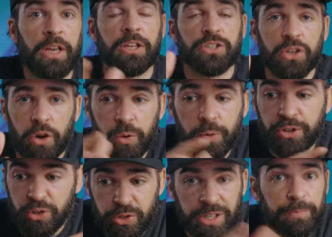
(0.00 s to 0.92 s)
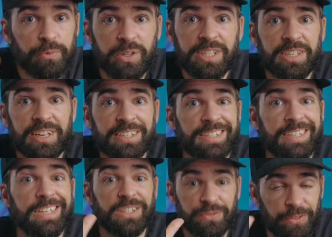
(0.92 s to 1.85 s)
So using presets
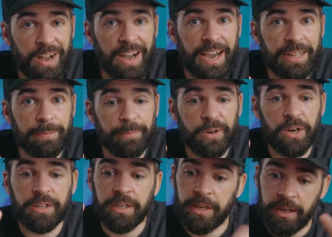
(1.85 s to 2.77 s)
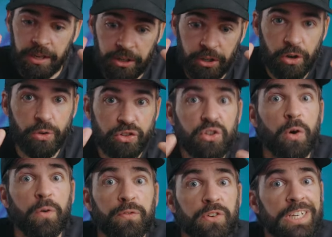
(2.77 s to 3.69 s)
is fine, but you know,
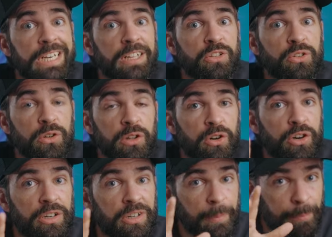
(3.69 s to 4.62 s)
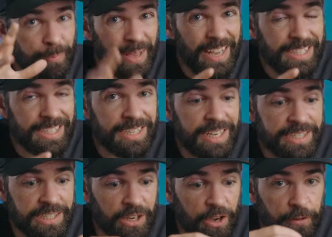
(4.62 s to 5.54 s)
don't forget to learn the
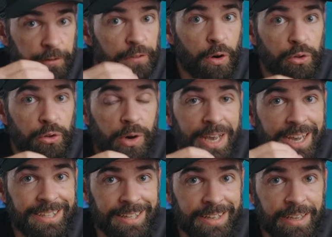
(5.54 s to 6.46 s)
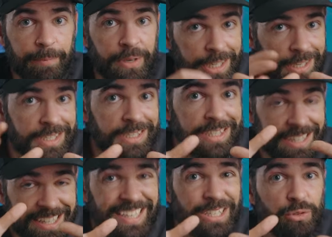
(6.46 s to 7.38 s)
basics of photo editing, because
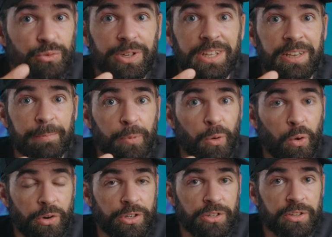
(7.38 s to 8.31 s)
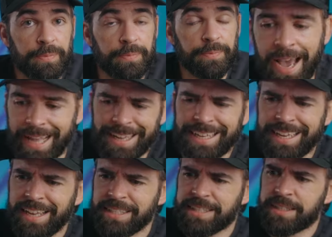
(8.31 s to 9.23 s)
it is really important. And I
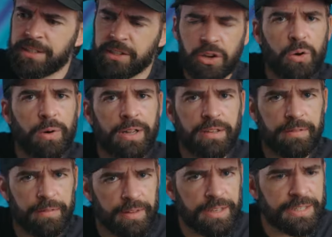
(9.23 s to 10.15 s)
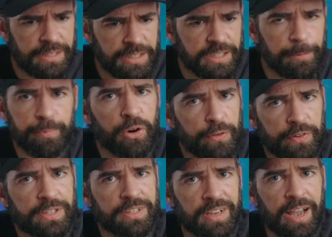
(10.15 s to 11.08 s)
guess, you know what, this is the
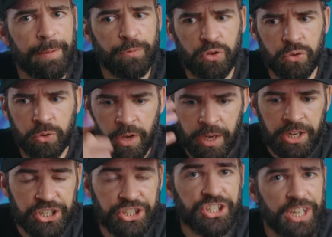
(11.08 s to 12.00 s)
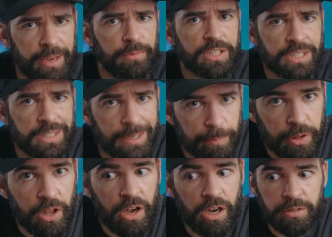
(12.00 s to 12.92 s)
perfect time to shamelessly
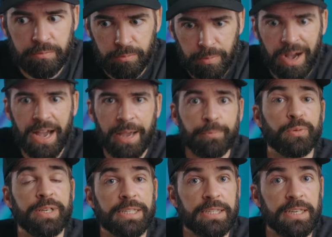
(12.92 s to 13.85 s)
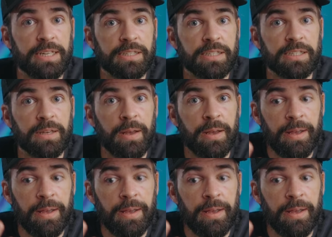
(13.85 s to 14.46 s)
plug my presets.